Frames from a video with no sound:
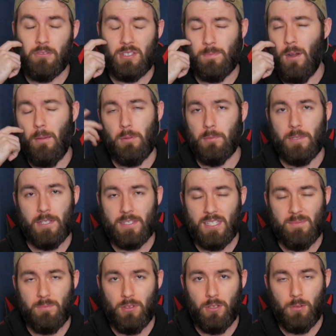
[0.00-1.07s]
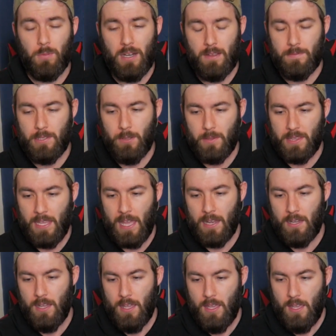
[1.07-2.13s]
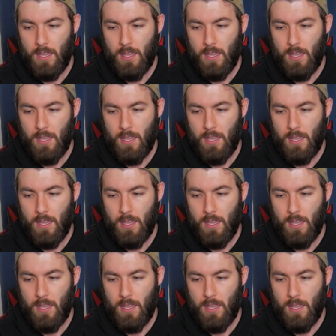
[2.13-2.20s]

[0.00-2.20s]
There's probably a simpler way of doing that.